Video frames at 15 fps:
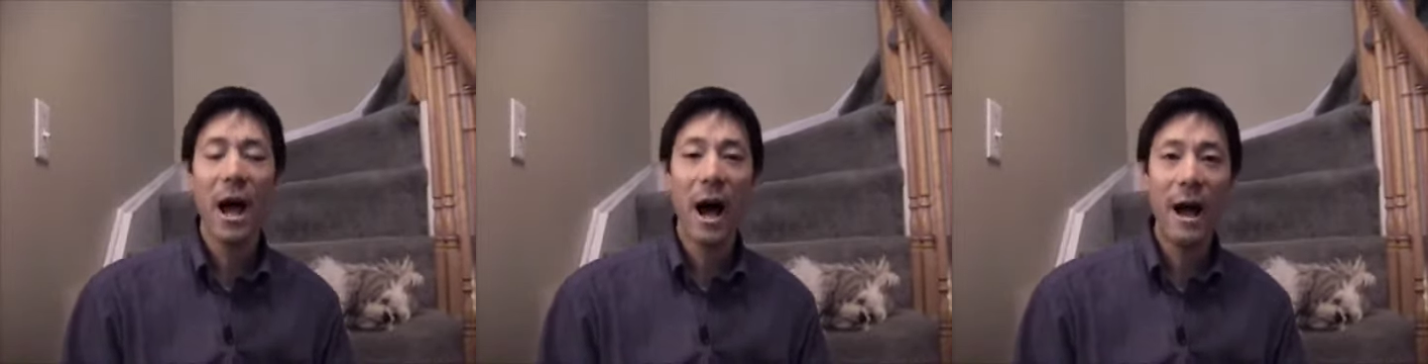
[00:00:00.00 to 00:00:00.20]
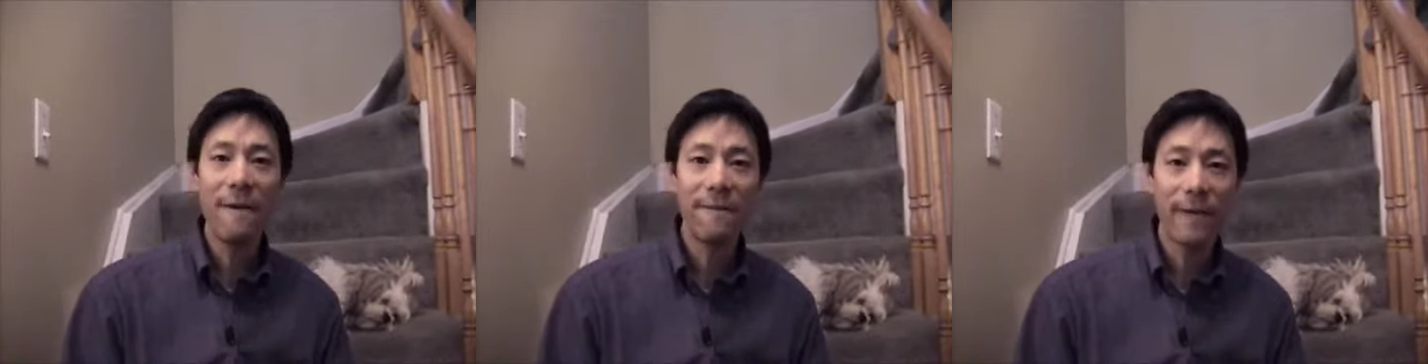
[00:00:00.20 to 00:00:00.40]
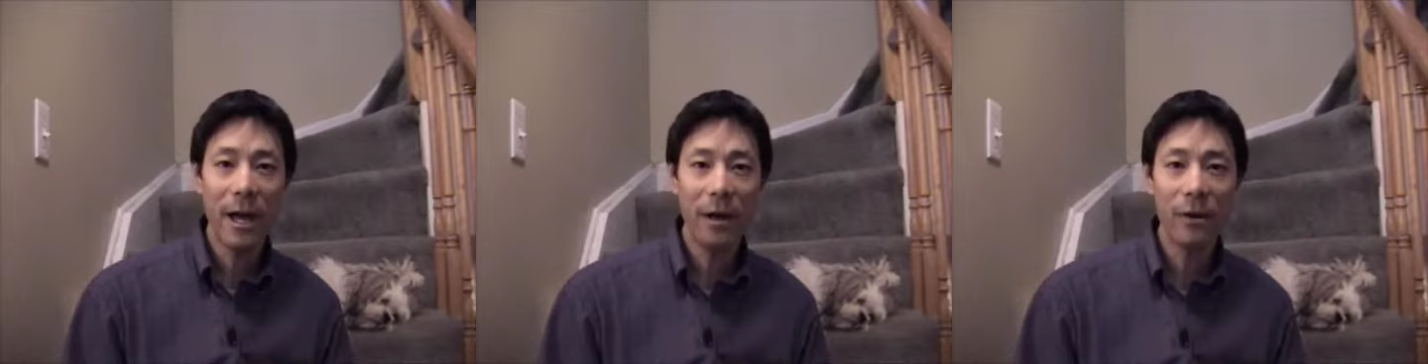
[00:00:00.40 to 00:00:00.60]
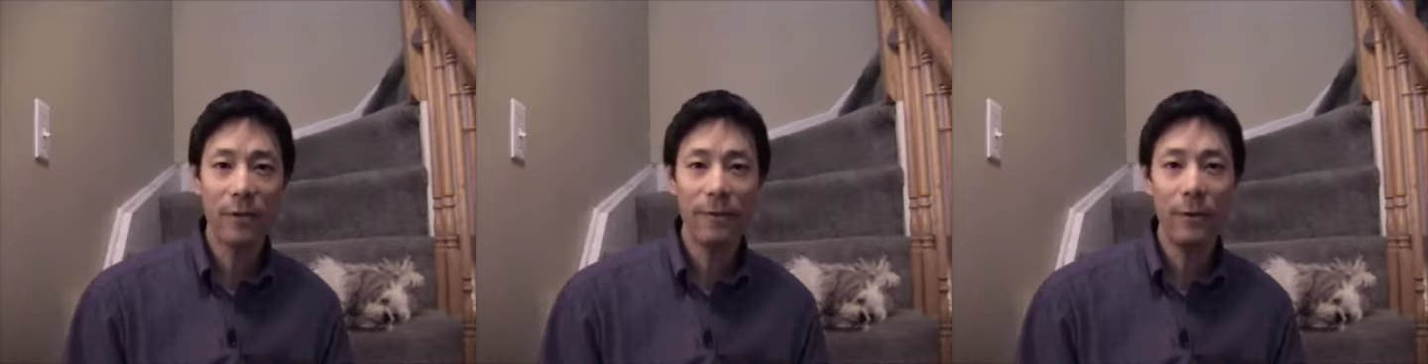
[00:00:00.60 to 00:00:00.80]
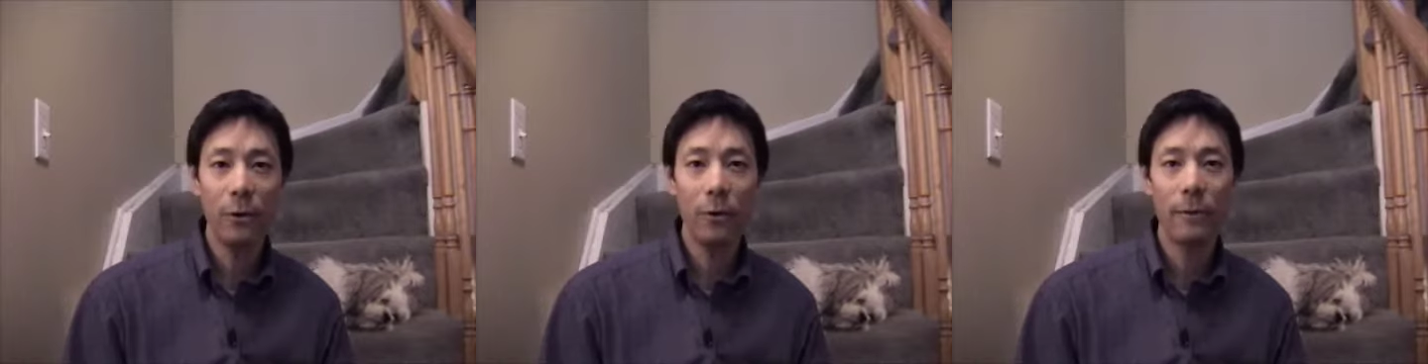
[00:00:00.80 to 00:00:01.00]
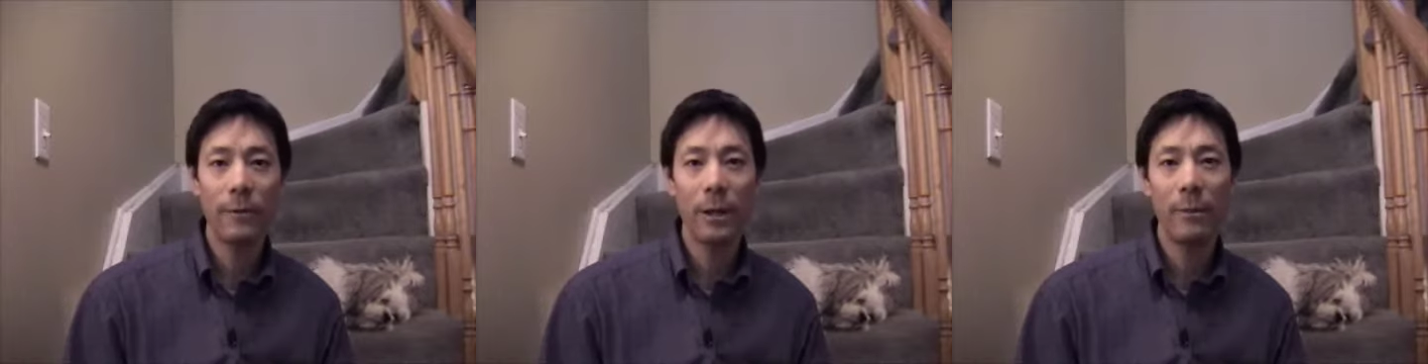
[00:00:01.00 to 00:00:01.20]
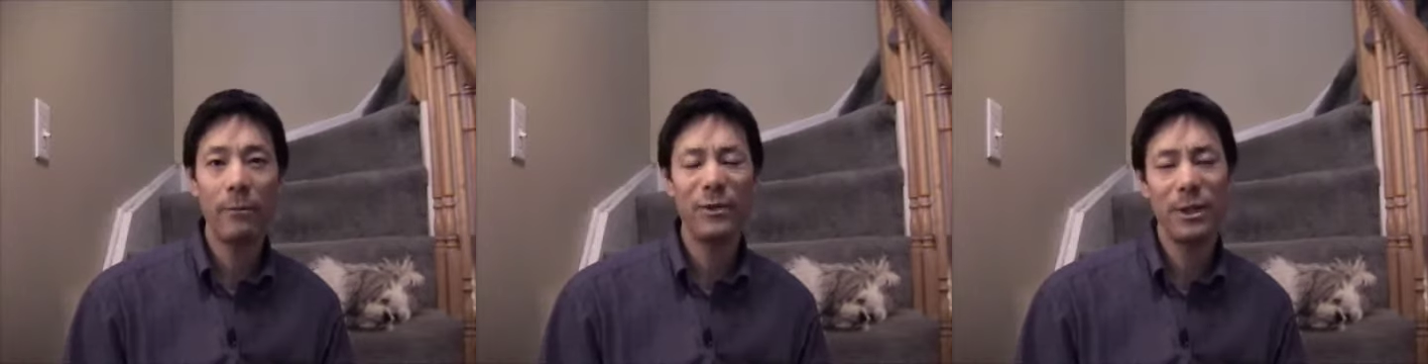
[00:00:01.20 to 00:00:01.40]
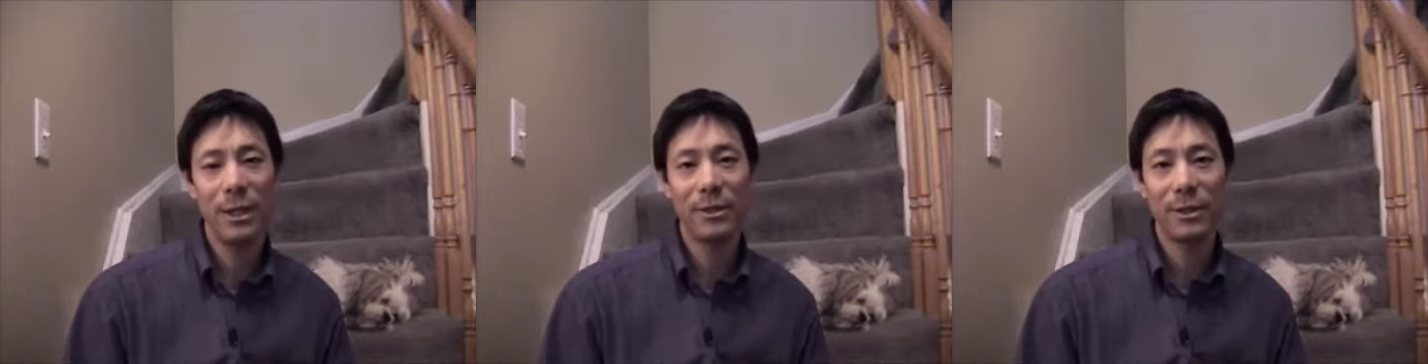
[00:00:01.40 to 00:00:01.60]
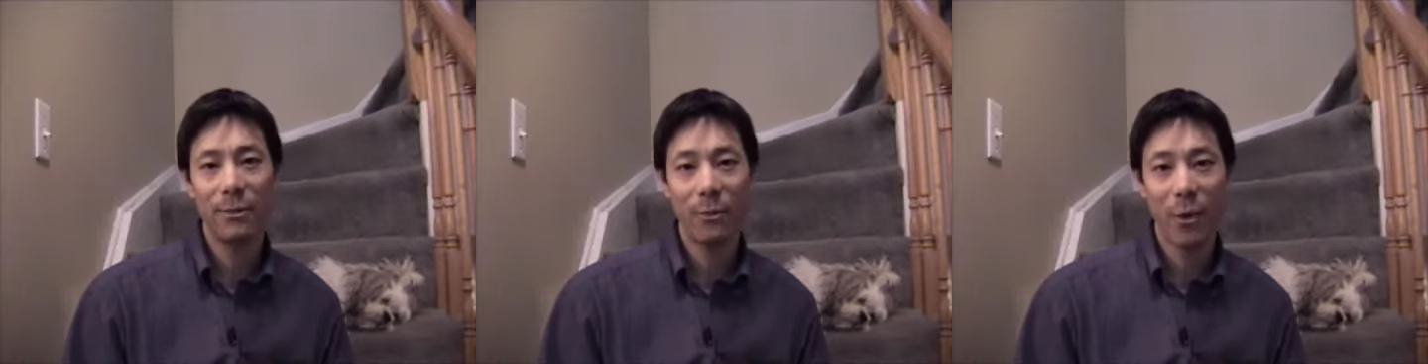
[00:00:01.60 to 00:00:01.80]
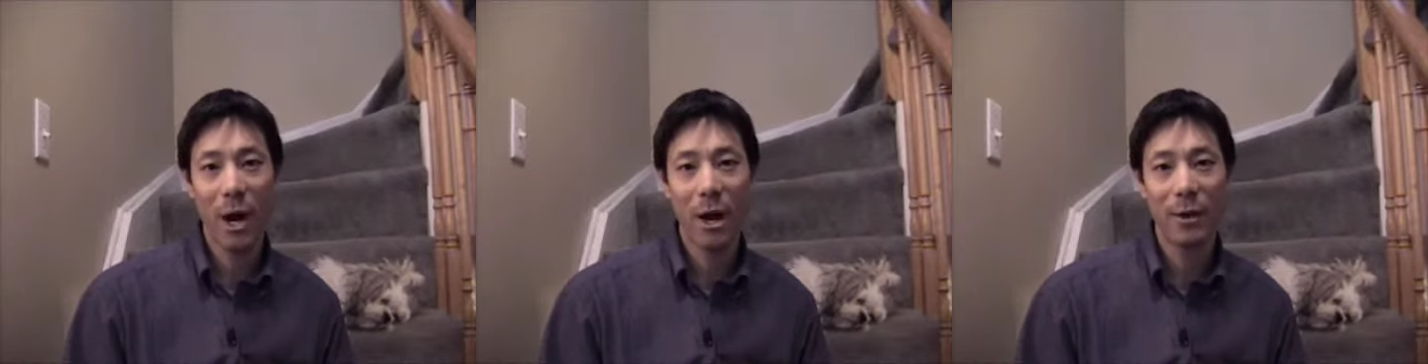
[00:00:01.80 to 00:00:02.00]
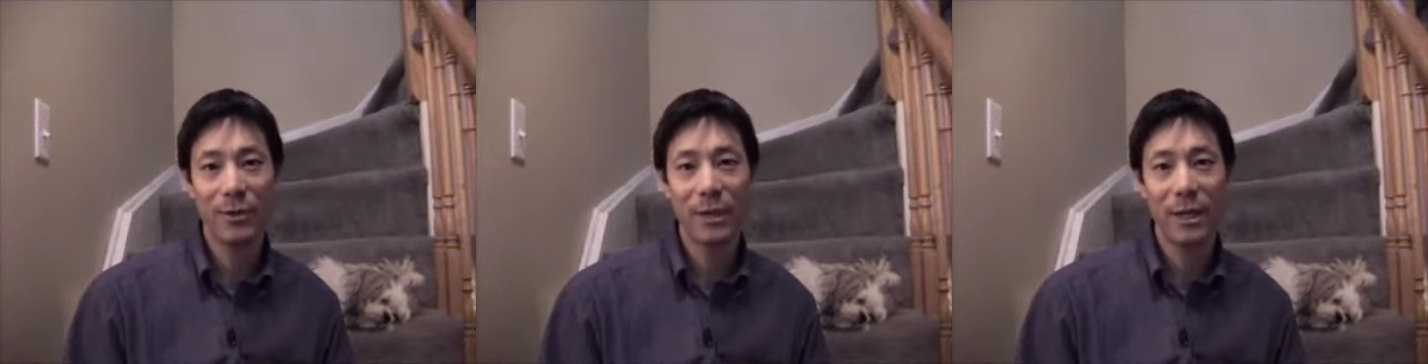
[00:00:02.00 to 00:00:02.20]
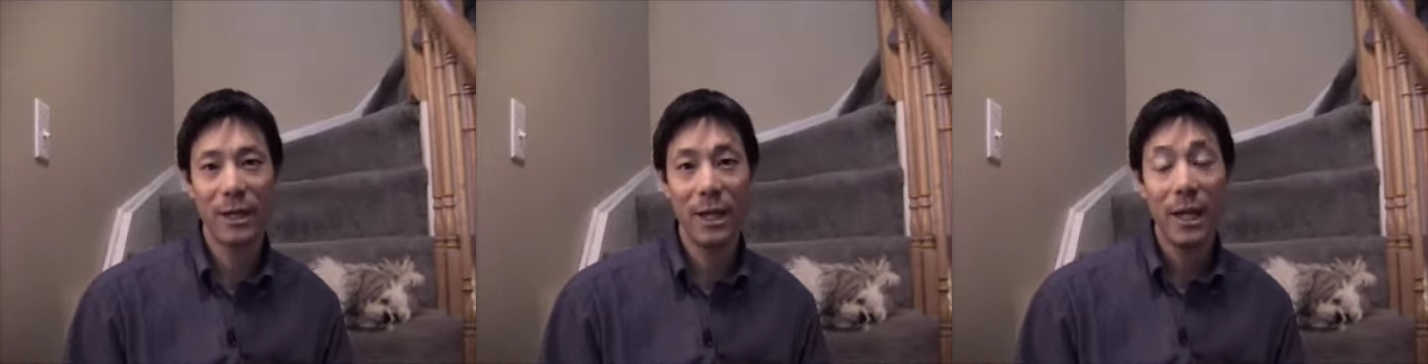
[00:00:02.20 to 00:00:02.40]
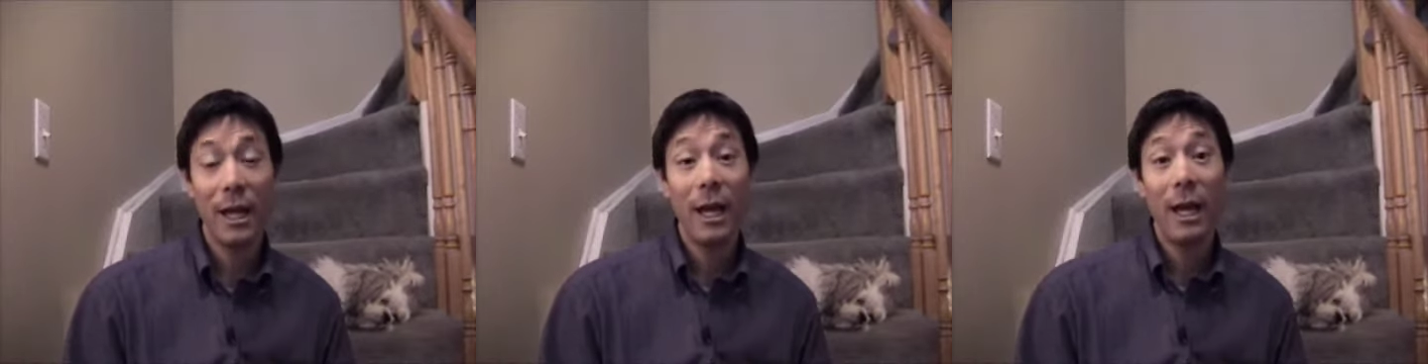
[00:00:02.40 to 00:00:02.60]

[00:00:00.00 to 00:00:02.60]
I found a few of them, did some browsing,